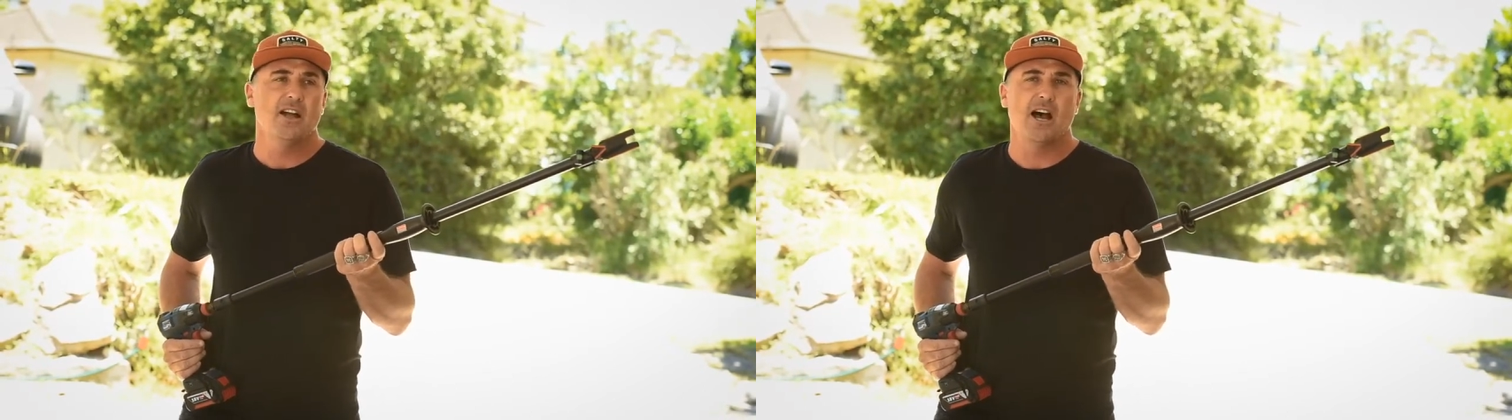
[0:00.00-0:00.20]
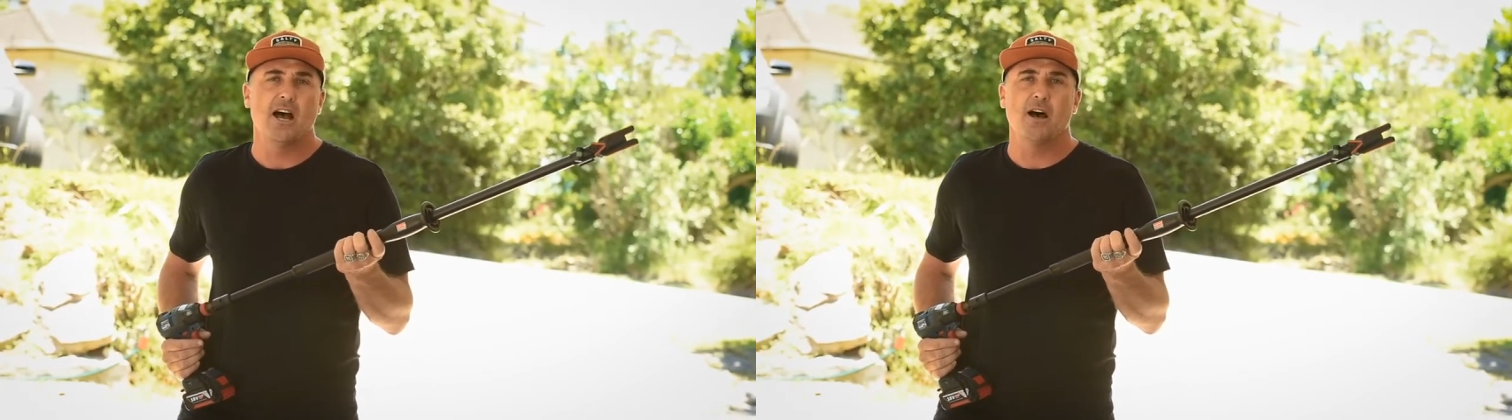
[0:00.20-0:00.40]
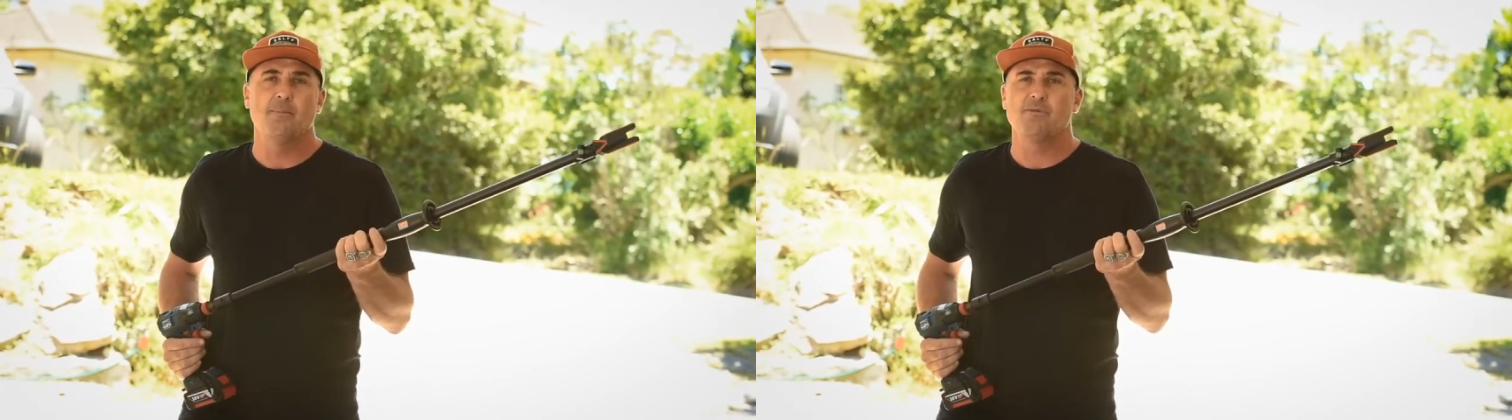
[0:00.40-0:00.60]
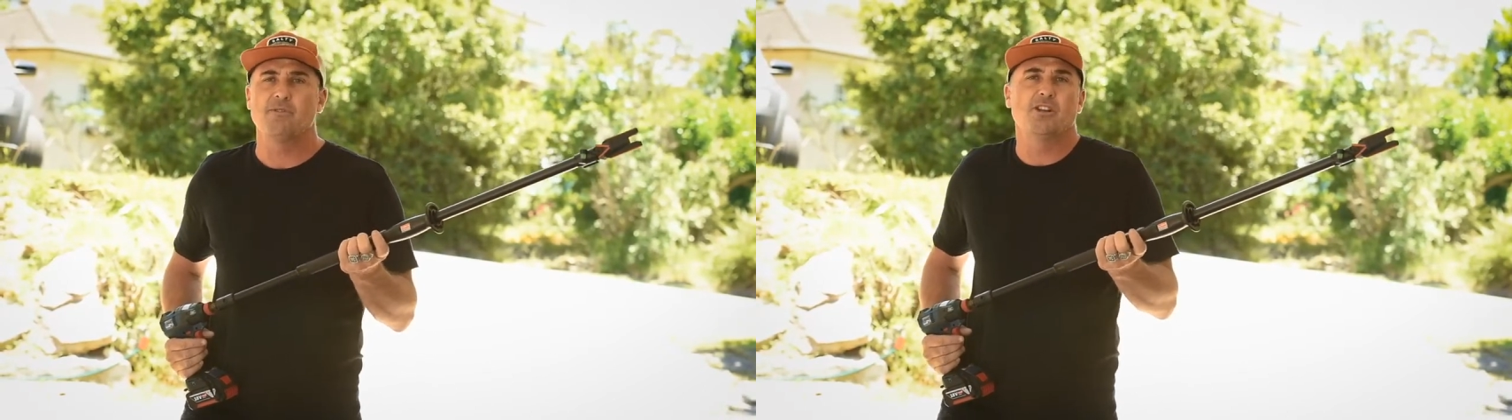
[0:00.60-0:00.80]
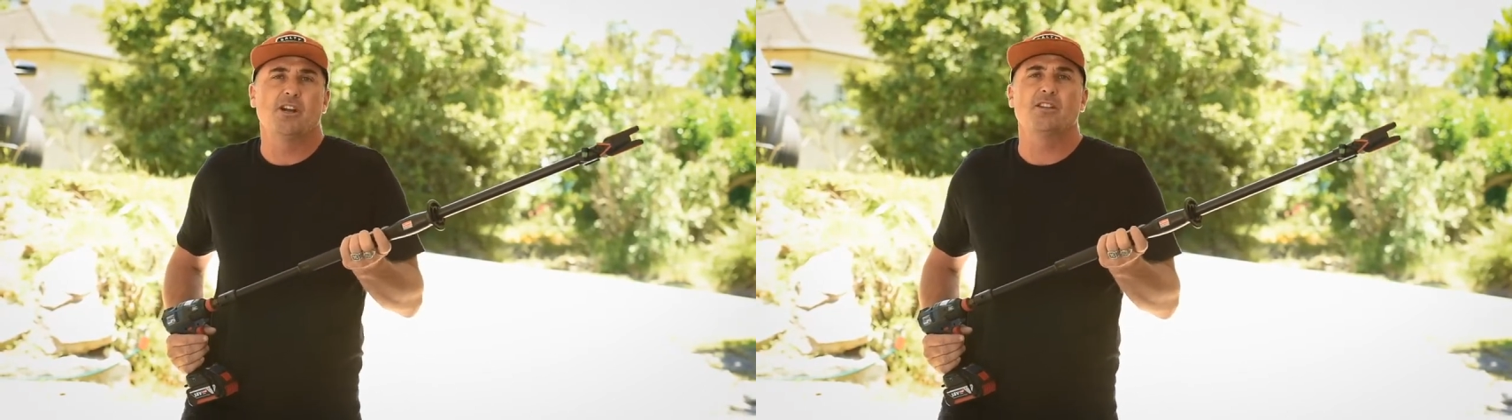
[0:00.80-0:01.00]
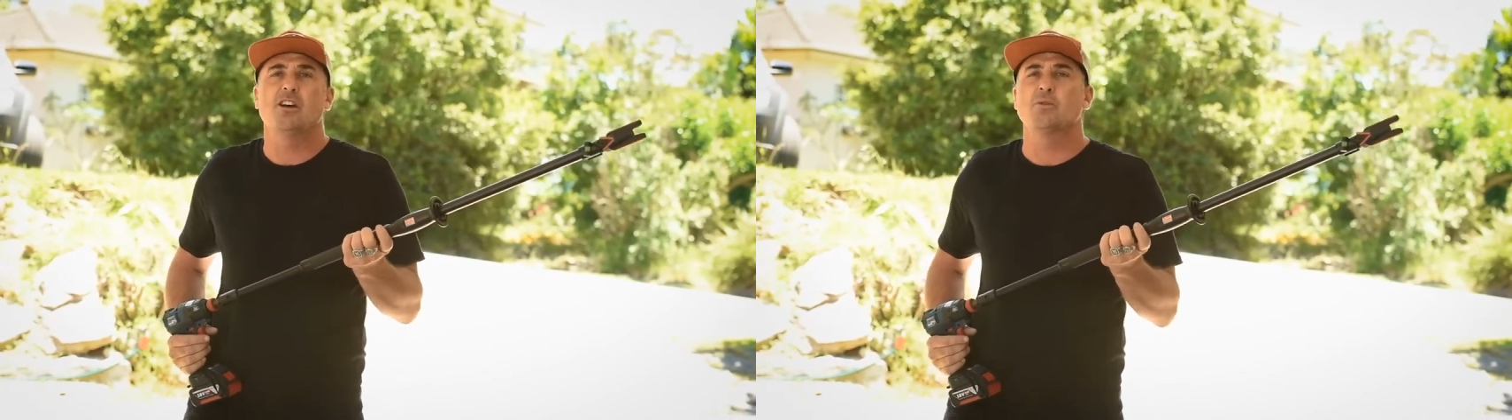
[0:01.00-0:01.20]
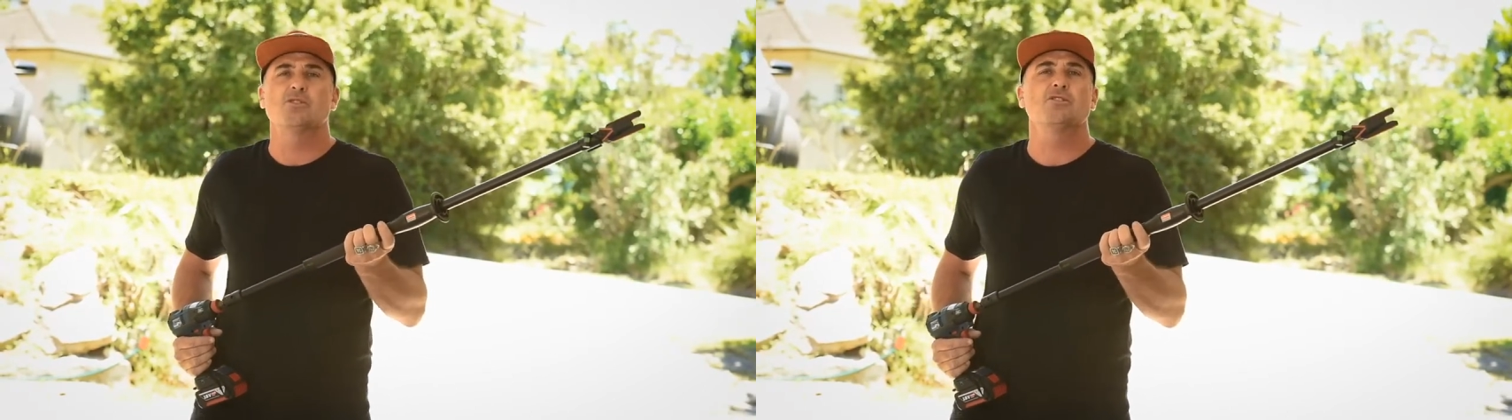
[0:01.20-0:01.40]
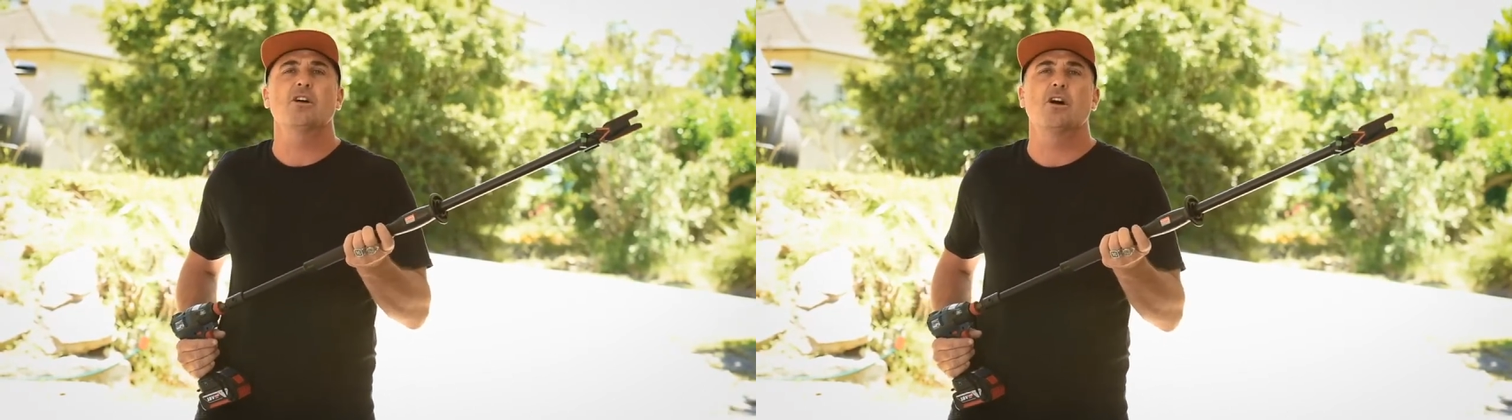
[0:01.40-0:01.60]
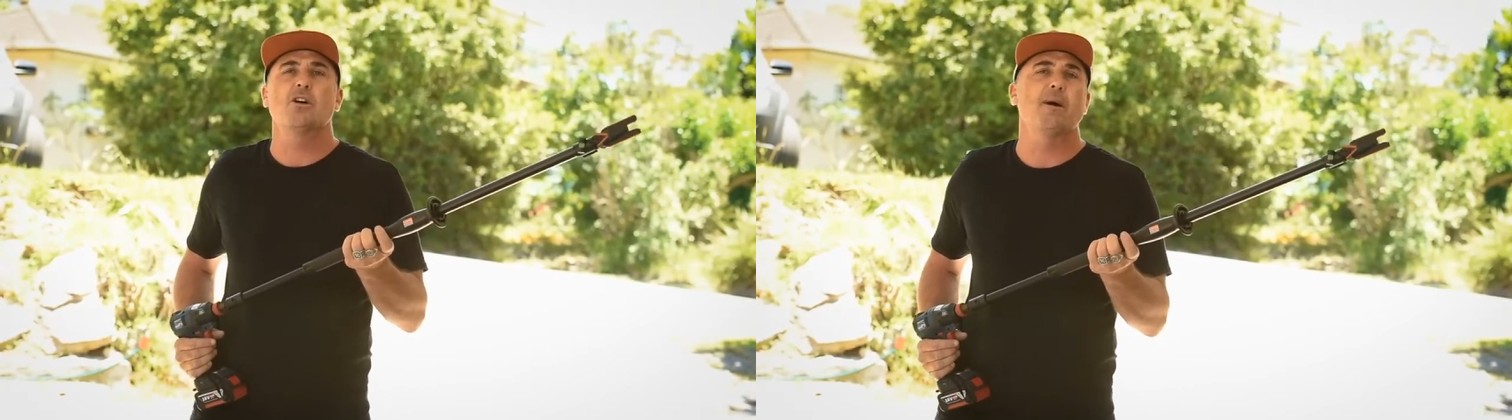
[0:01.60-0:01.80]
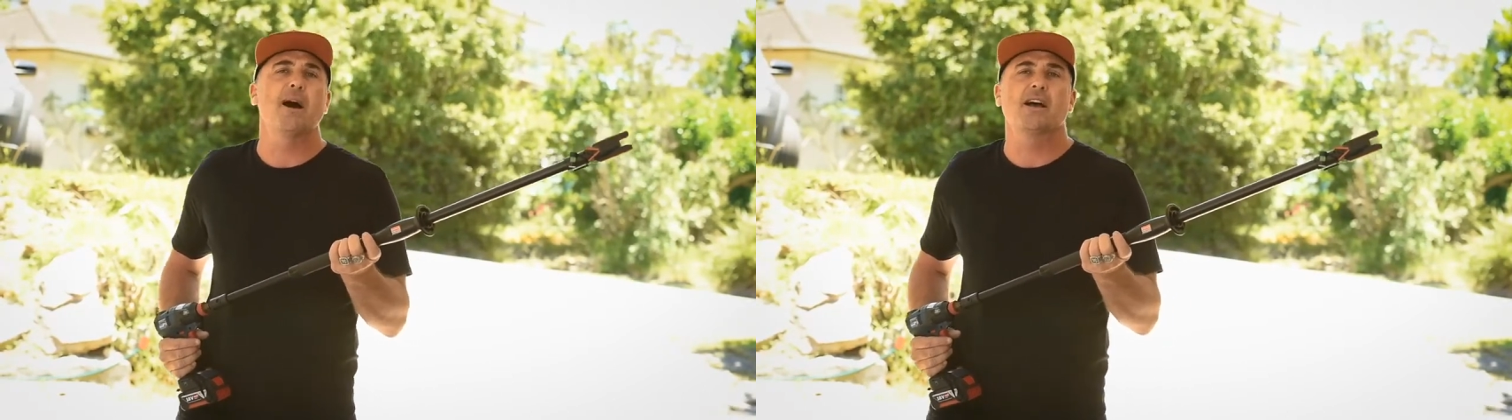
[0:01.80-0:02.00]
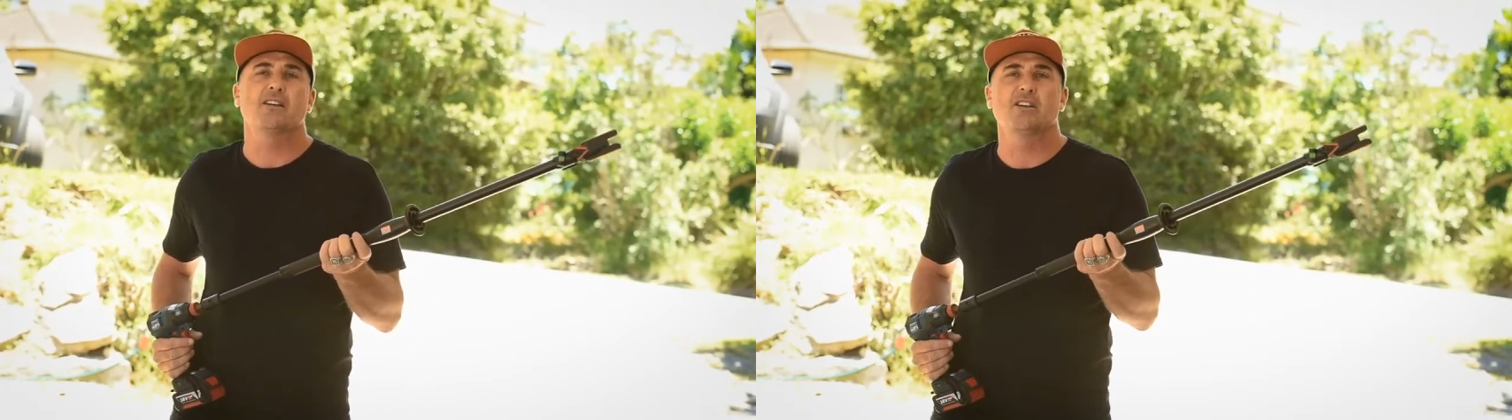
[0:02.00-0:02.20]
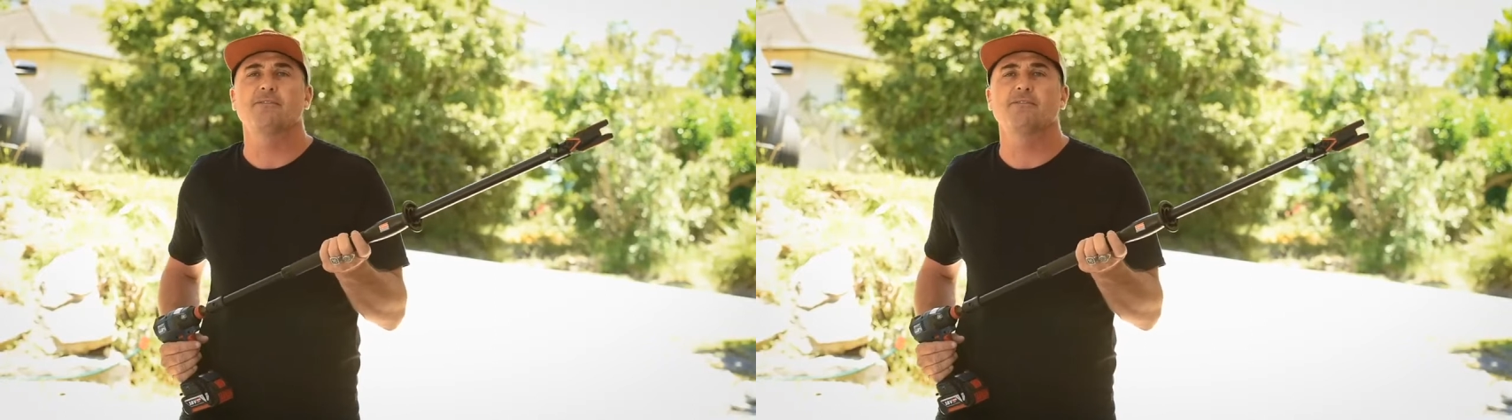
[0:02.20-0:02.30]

there was no marketing